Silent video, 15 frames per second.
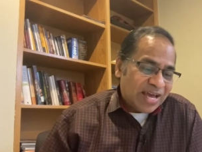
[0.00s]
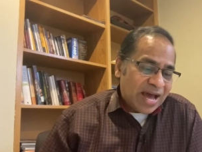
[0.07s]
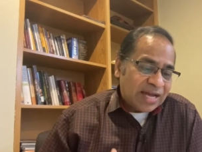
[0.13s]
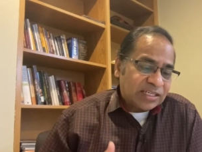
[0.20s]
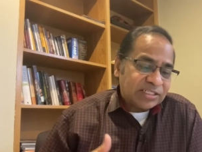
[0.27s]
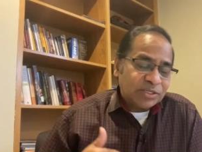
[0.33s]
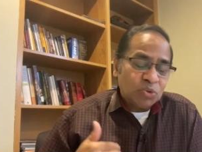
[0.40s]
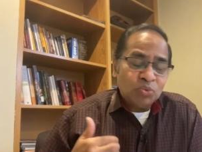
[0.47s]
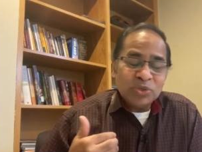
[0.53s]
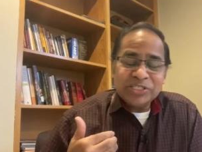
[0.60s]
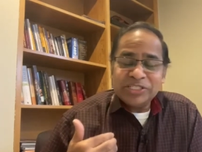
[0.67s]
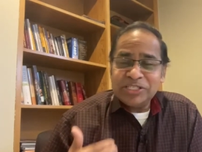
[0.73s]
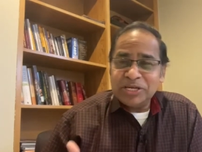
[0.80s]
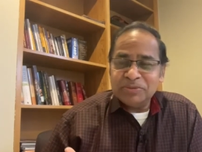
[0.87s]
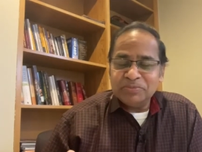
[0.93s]
utter
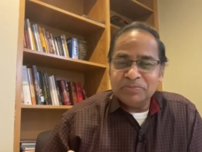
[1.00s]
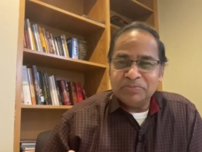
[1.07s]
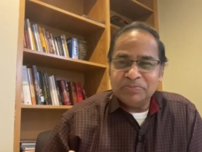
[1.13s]
wisdom.